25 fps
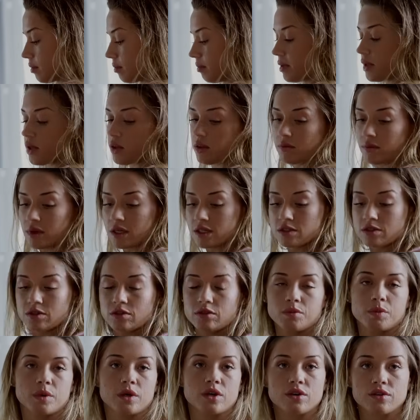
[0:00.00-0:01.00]
build
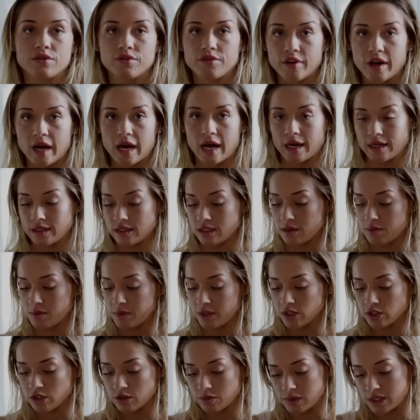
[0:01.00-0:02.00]
muscle, burn fat, to
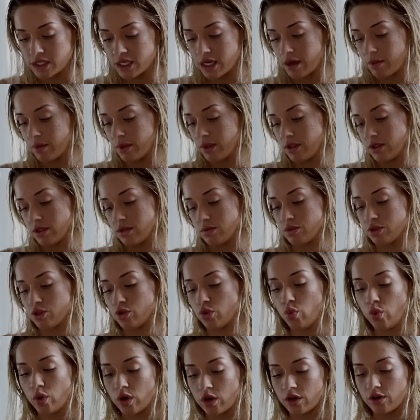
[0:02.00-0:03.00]
build your metabolism, to
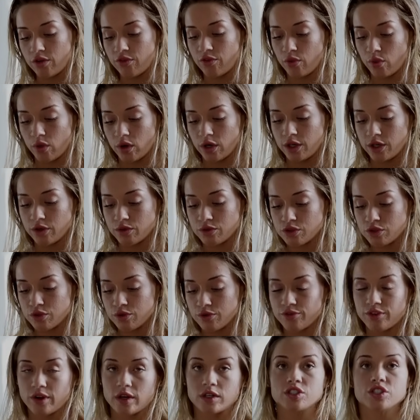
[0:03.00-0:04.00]
work for you to
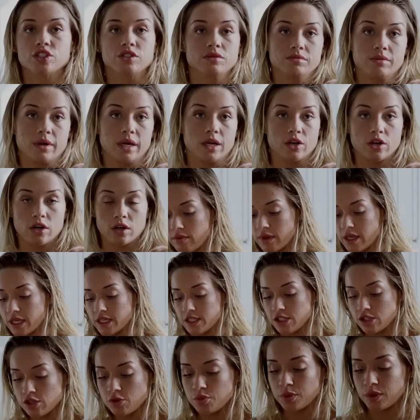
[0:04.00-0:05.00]
function better.
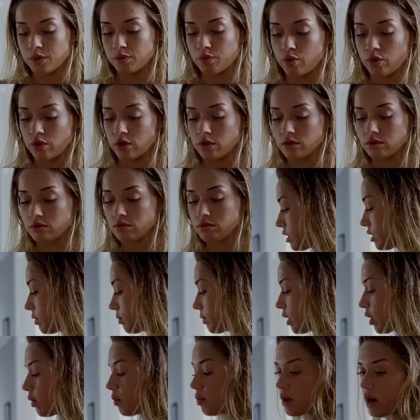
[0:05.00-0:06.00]
It's super important to
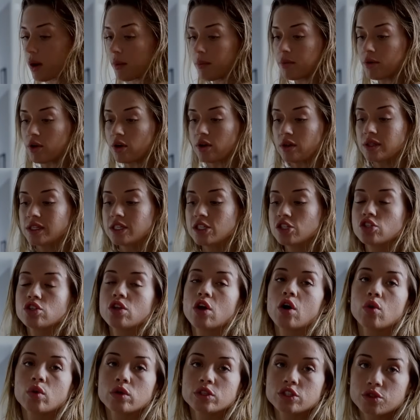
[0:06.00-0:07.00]
meal prep or at least
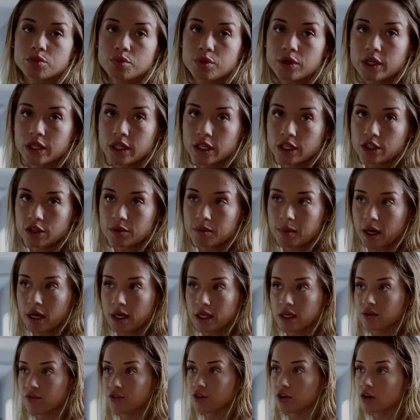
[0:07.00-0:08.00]
know what you're putting in your
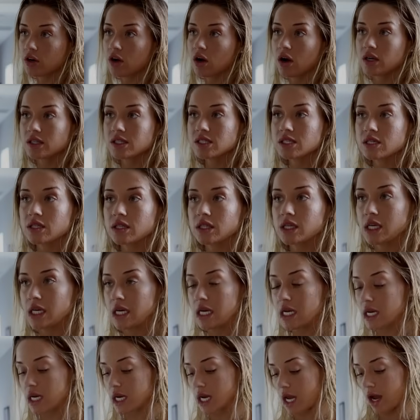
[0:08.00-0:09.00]
body. If you're constantly
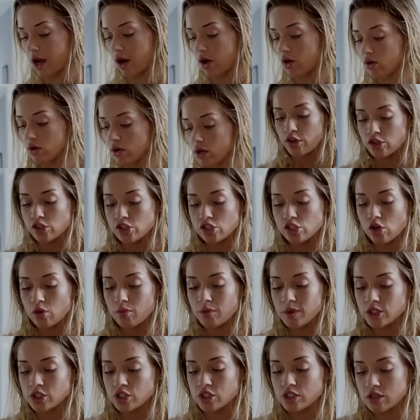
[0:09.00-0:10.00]
eating out, there's so
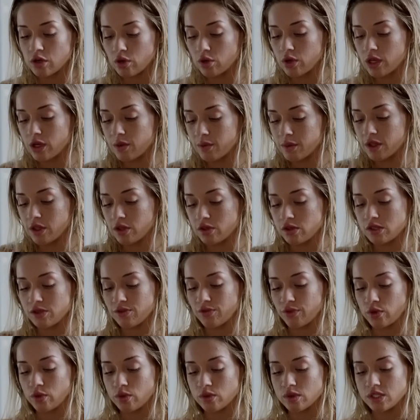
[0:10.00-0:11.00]
much sodium in those
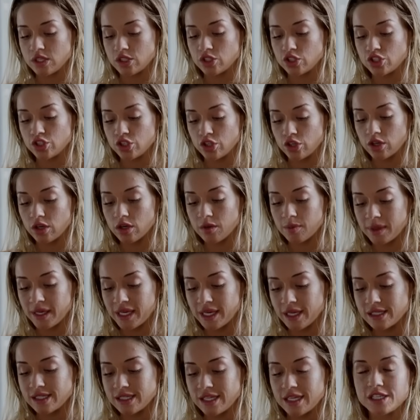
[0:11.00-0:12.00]
foods and sugar
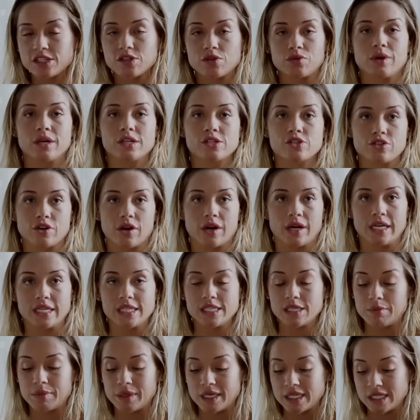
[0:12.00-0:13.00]
because it's a restaurant,
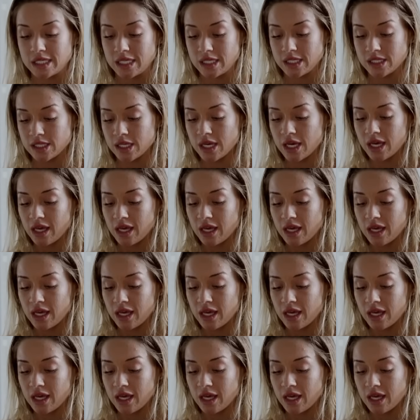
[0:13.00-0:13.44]
it's a business.